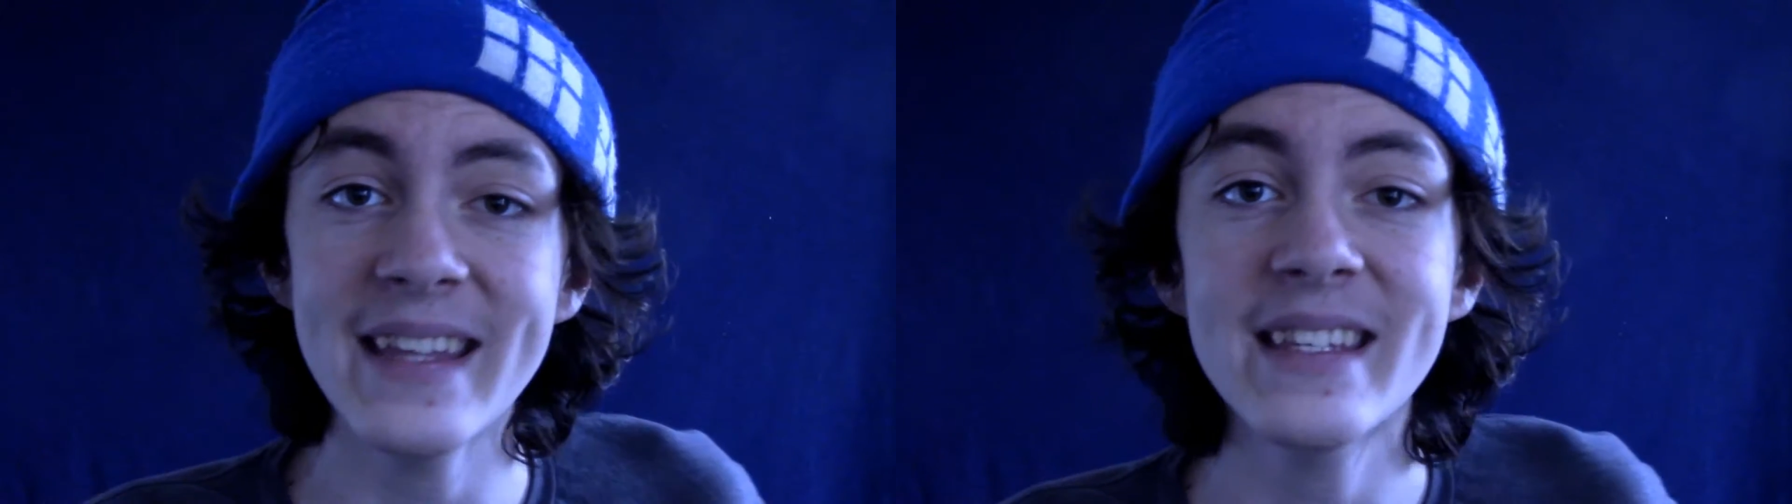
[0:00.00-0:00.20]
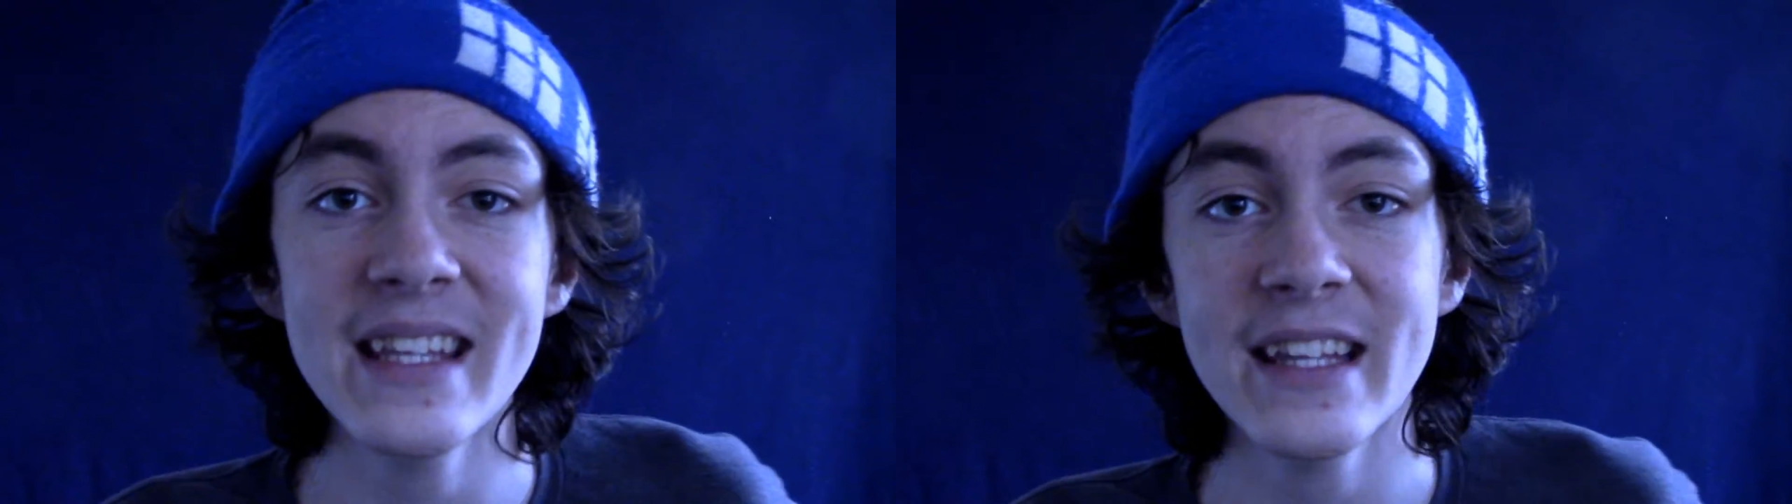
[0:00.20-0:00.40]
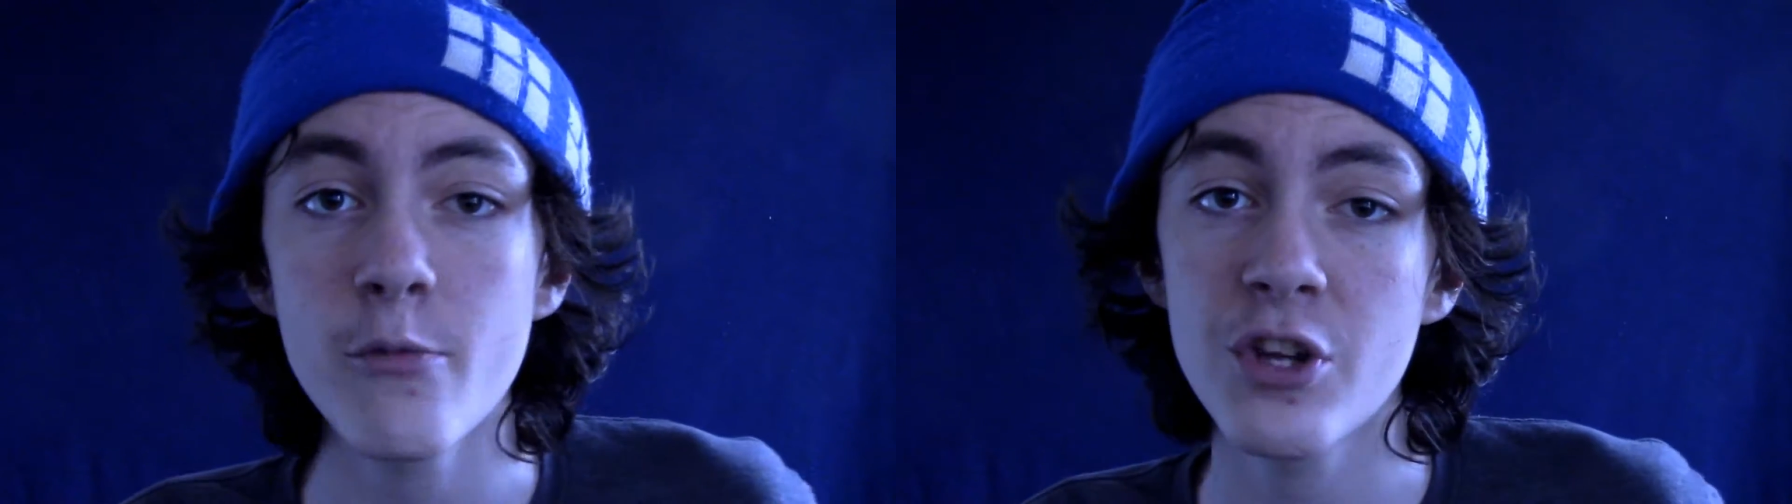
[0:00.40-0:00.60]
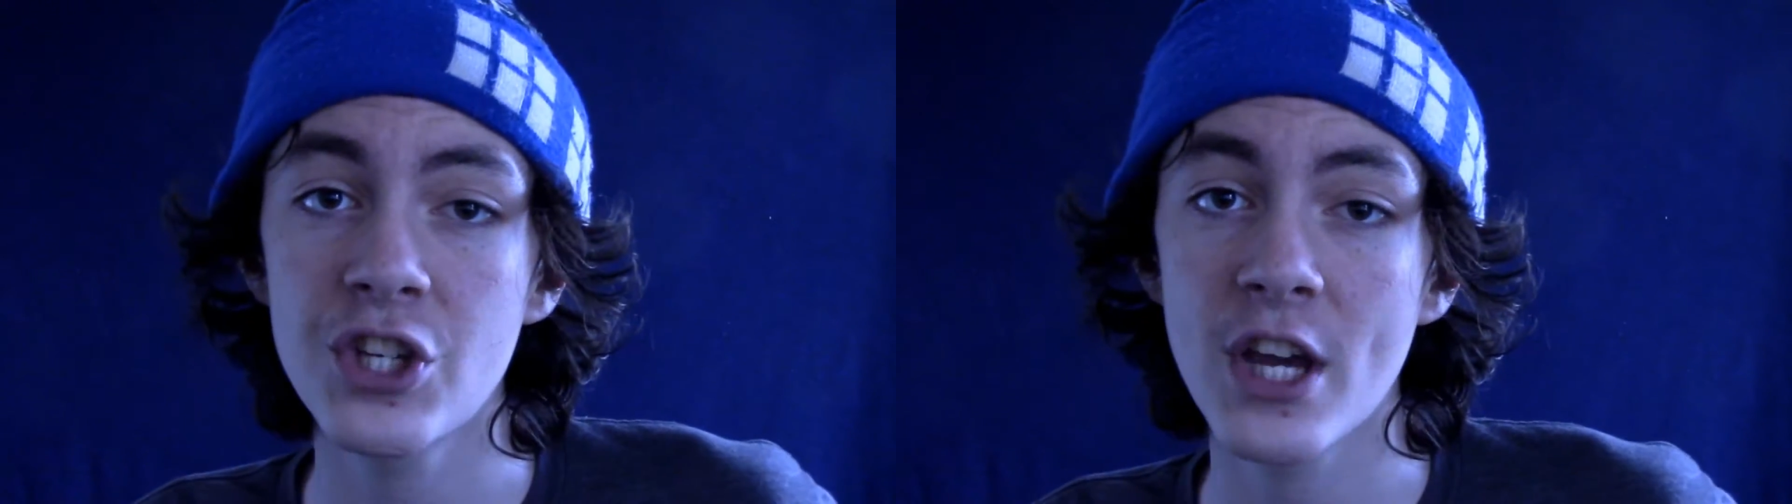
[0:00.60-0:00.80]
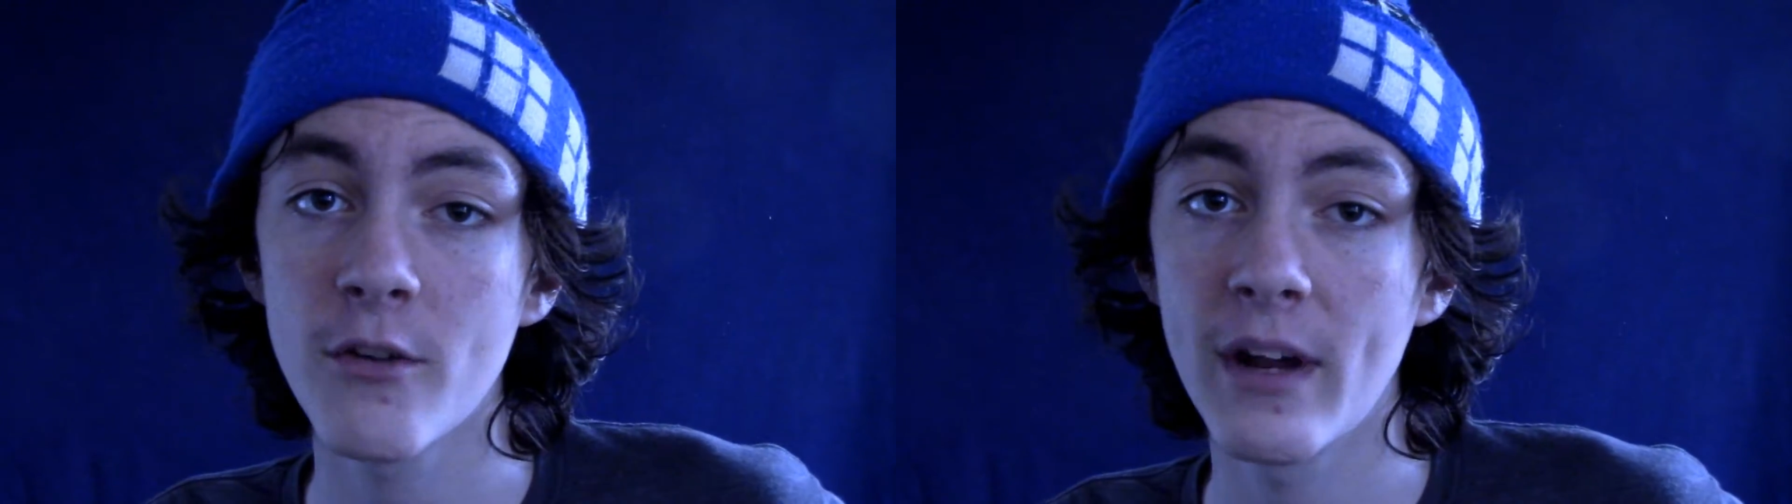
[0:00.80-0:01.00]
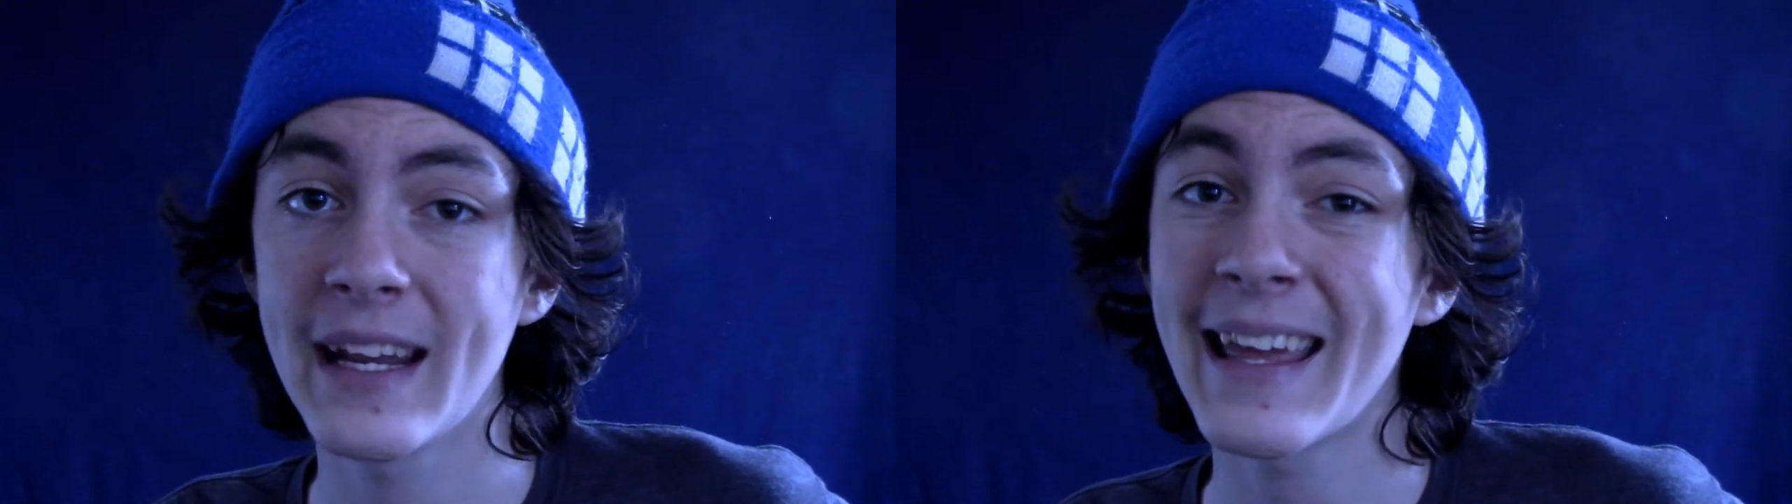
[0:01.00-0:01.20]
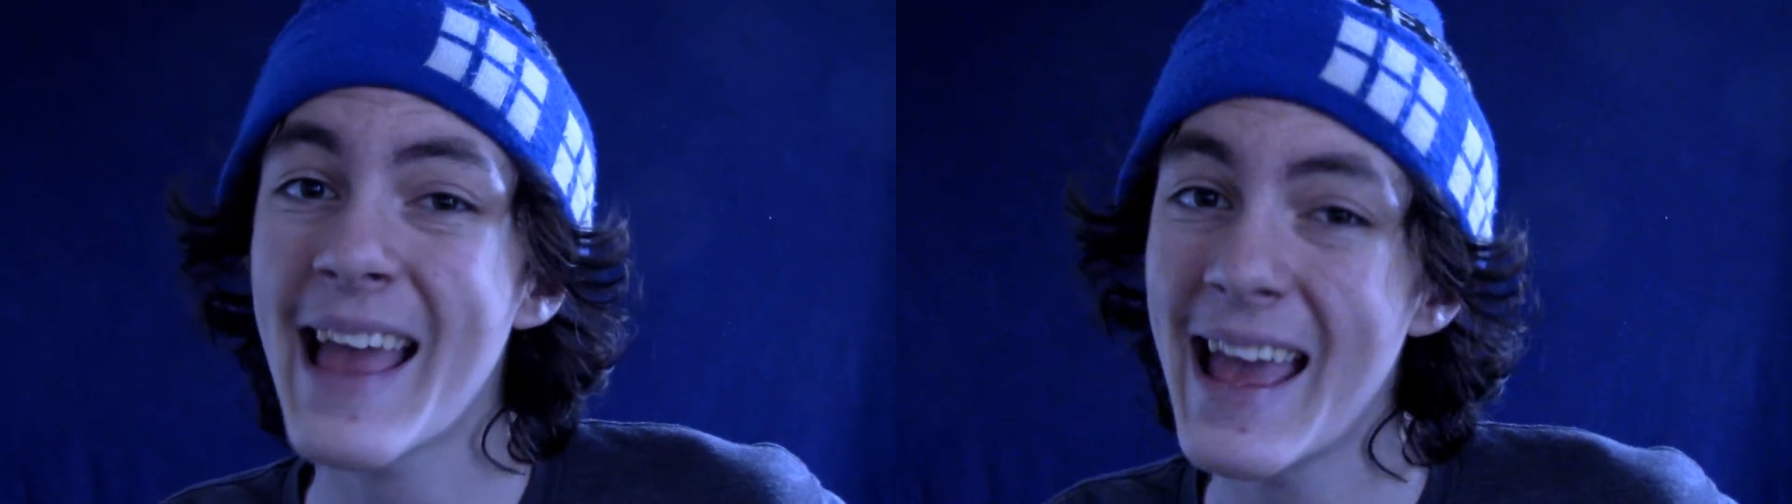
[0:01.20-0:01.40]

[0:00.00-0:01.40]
instantly regenerating